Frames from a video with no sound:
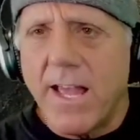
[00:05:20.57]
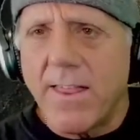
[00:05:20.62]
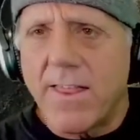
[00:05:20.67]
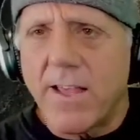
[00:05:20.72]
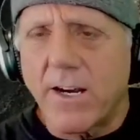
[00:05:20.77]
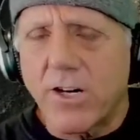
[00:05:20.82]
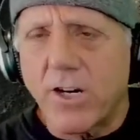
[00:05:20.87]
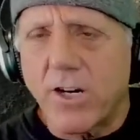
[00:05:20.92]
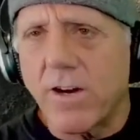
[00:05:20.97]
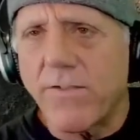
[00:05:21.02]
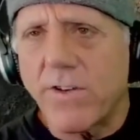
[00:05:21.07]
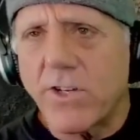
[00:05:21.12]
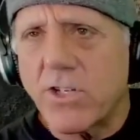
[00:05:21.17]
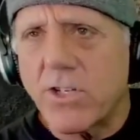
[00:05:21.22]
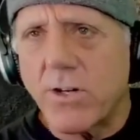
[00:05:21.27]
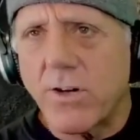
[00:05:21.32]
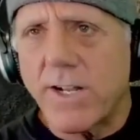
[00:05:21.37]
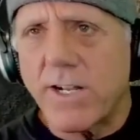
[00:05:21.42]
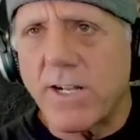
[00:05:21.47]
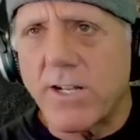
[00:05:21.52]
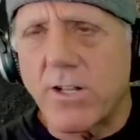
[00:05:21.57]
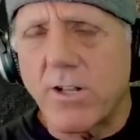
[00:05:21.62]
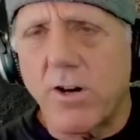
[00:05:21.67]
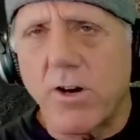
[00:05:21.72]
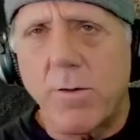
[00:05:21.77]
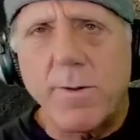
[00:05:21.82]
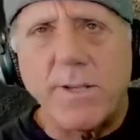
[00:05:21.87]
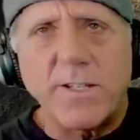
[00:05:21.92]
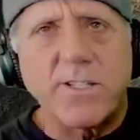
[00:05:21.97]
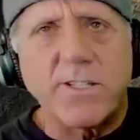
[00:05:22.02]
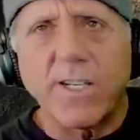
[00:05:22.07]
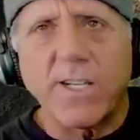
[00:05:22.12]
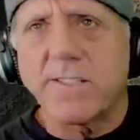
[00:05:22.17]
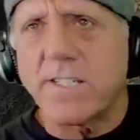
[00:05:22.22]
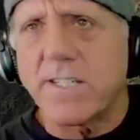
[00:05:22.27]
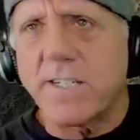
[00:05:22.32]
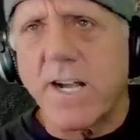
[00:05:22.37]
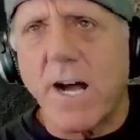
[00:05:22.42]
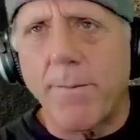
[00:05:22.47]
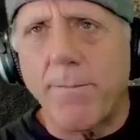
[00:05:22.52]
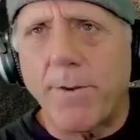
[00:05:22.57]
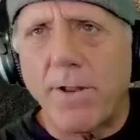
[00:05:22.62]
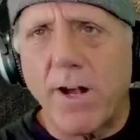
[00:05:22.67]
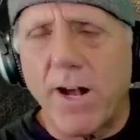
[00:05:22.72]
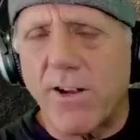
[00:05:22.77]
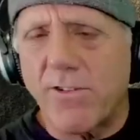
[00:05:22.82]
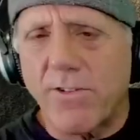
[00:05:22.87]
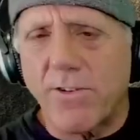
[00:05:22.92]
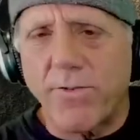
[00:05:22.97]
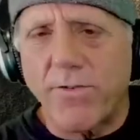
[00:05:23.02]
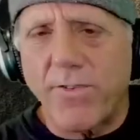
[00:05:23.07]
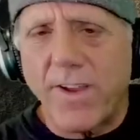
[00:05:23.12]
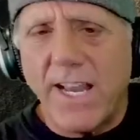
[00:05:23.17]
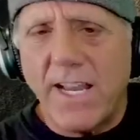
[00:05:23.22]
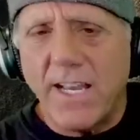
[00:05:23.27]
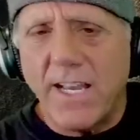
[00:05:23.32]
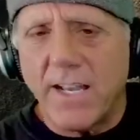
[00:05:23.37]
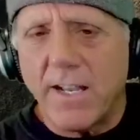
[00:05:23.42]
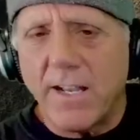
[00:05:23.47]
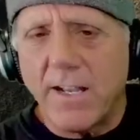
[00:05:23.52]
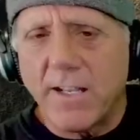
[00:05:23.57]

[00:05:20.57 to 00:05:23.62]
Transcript: The curvature on a globe is just a couple hundred feet,